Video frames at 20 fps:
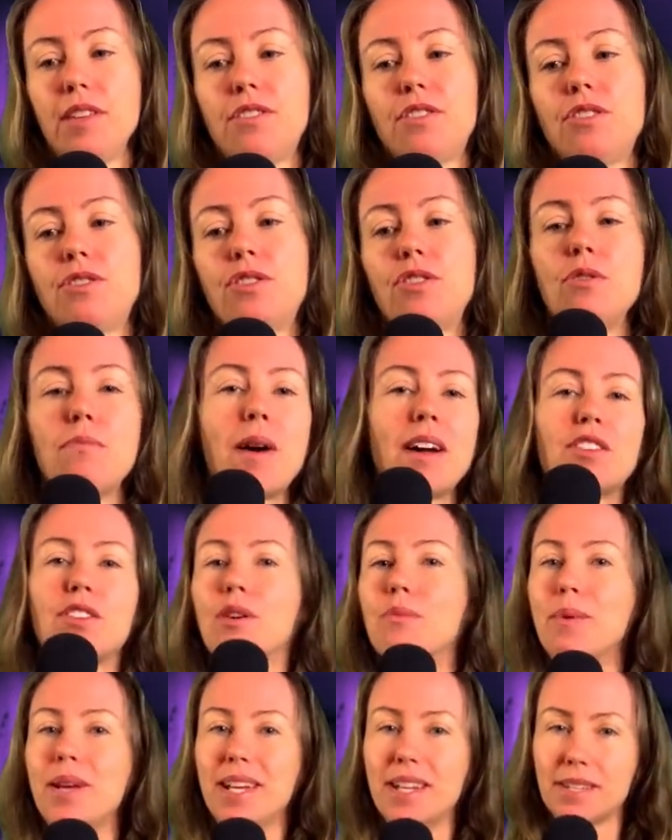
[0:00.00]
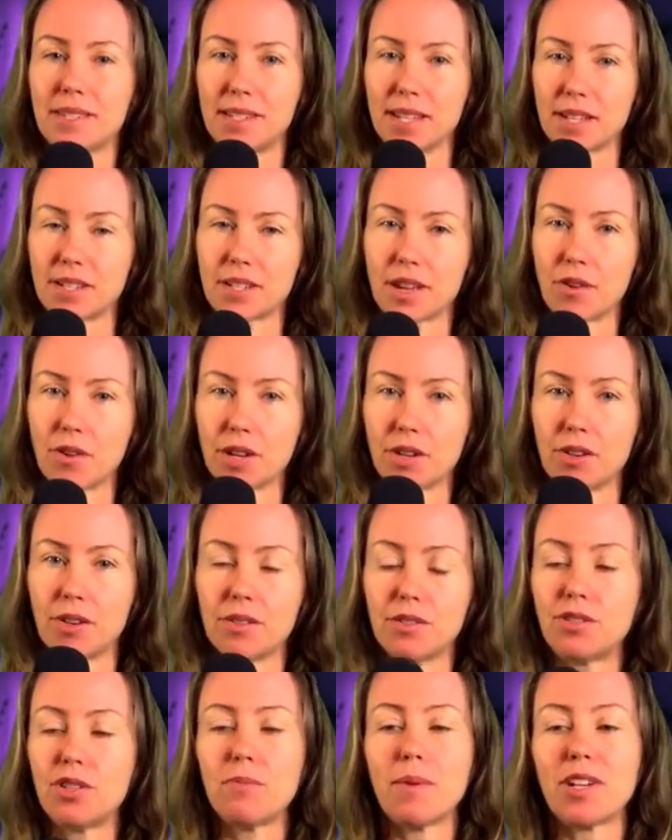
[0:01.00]
There's too much omega-6 going
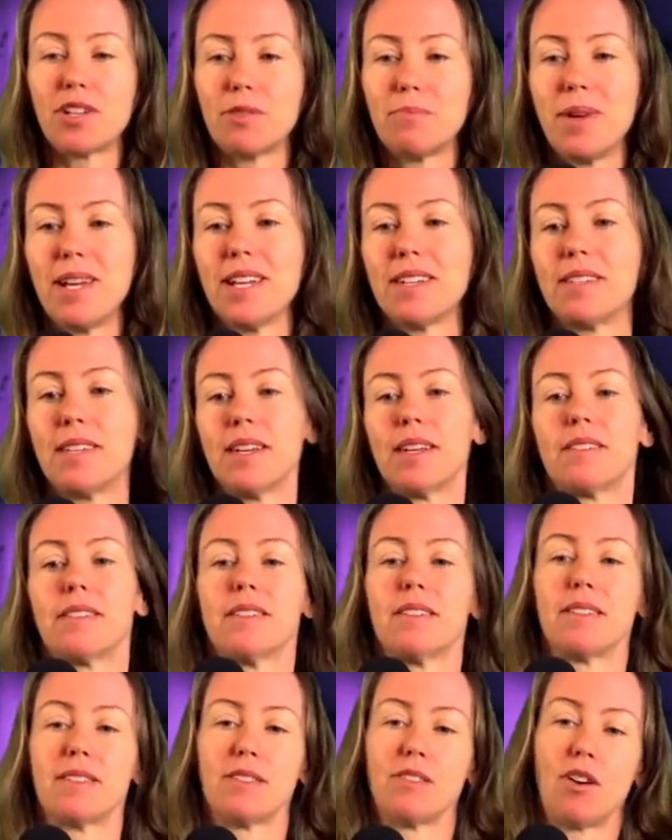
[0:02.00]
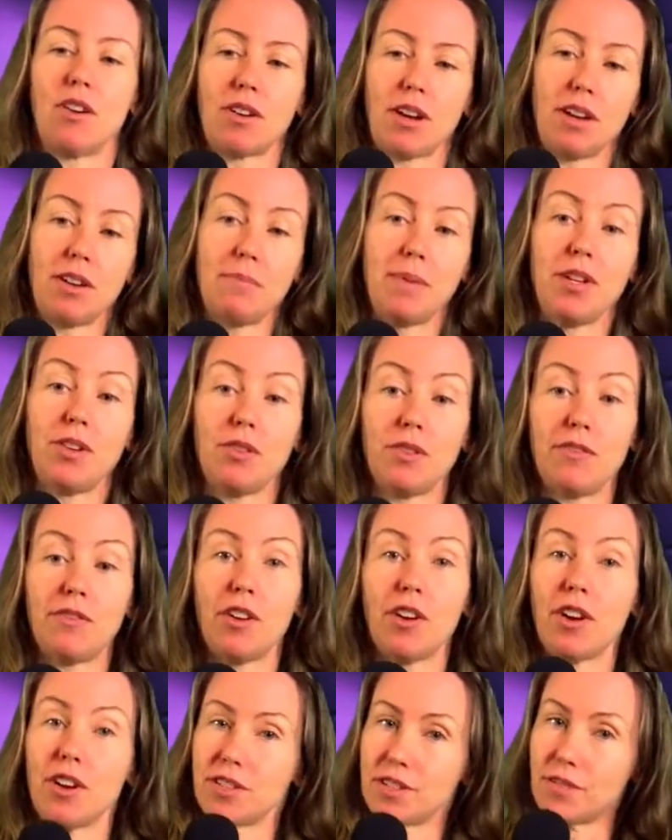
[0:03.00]
on. Too much omega-6. This is not going to be good
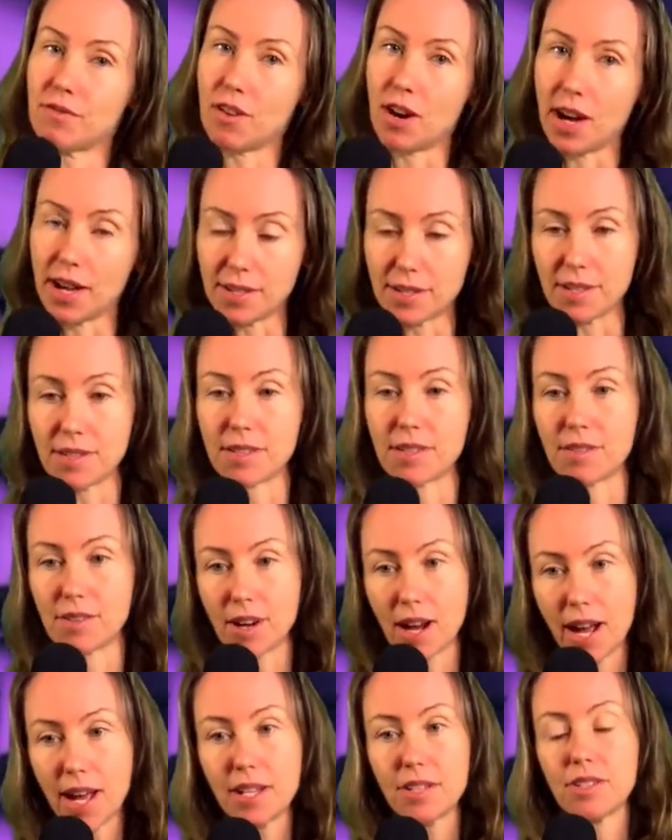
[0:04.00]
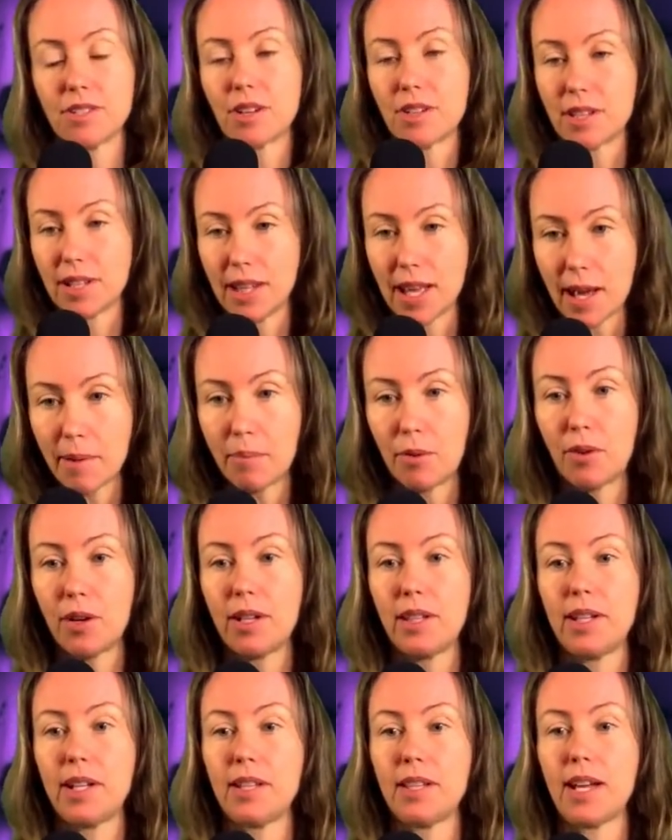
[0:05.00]
for her psoriasis, all right? She's got the lamp
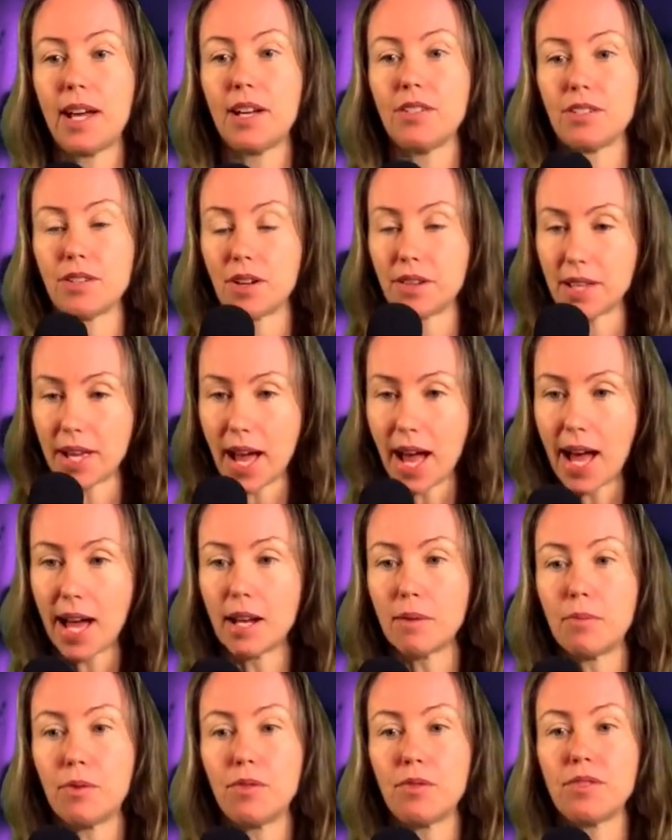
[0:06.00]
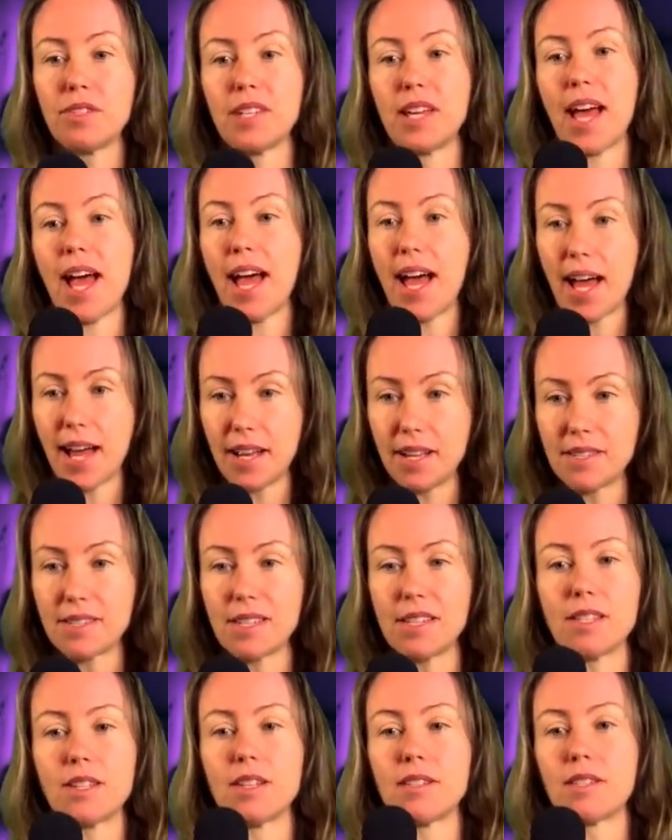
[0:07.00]
oil in there. She's got the animals, the eggs.
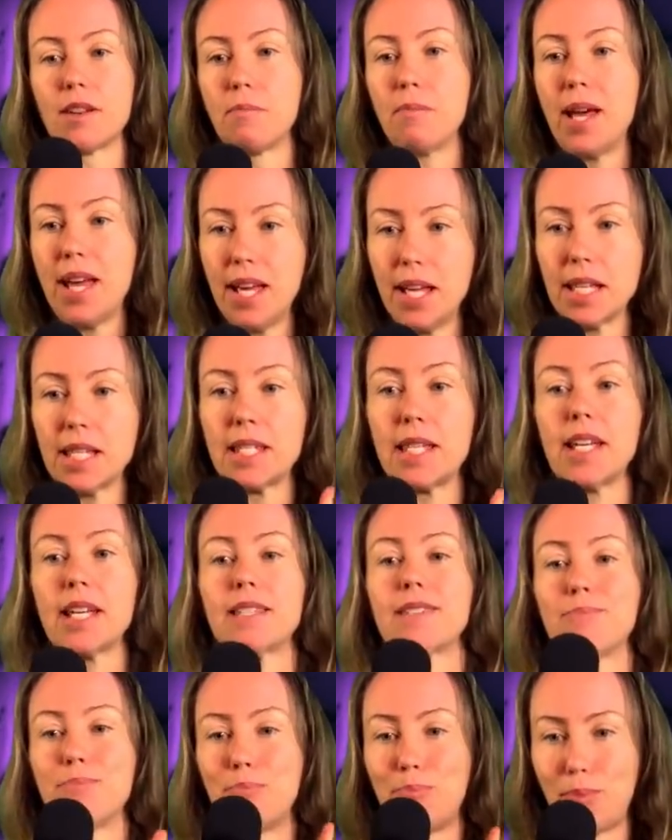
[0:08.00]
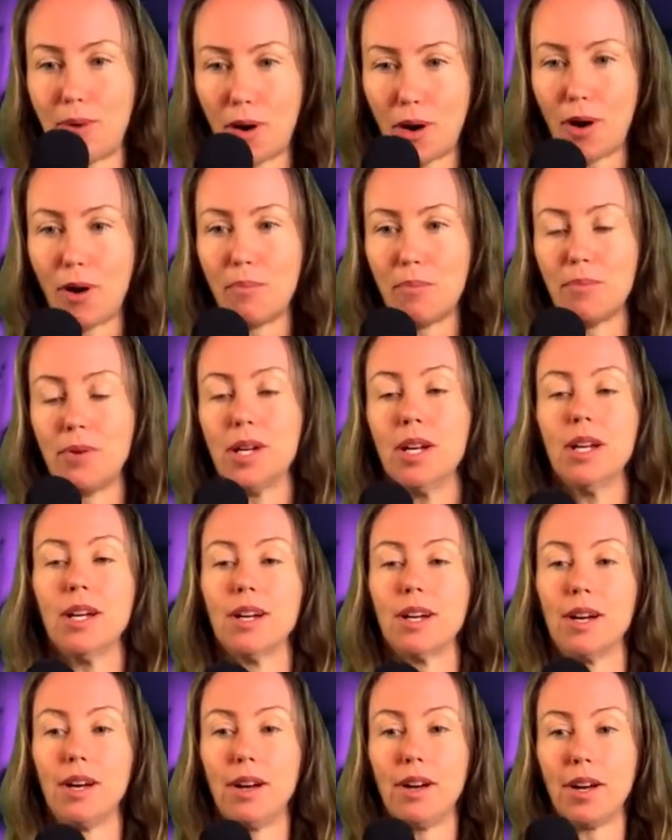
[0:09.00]
It's just omega-6 bomb.
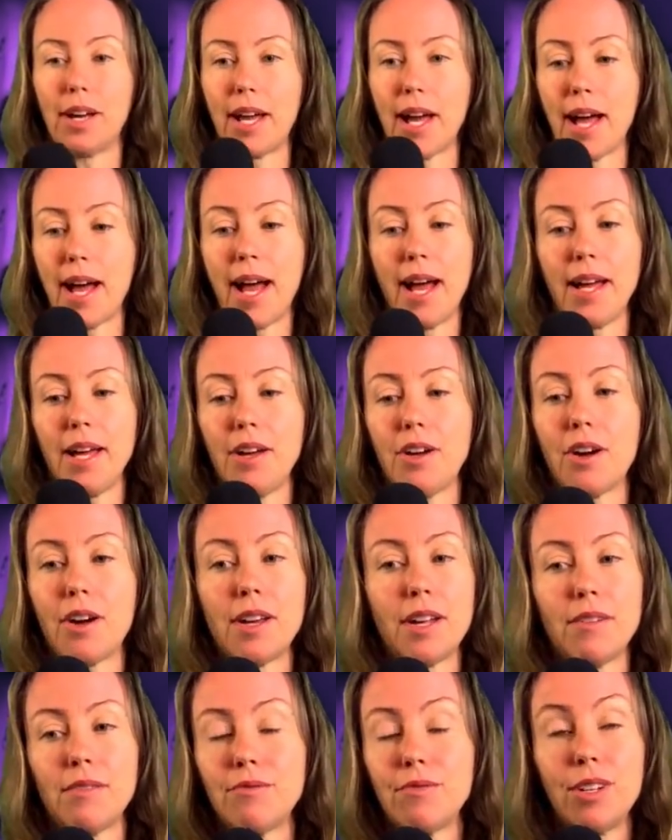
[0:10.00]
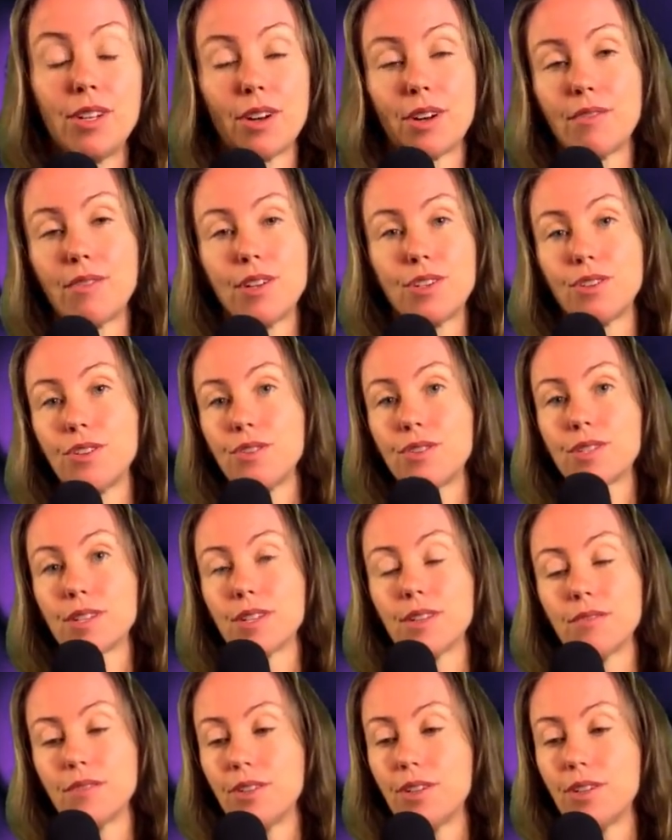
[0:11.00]
Okay, you gotta reduce it.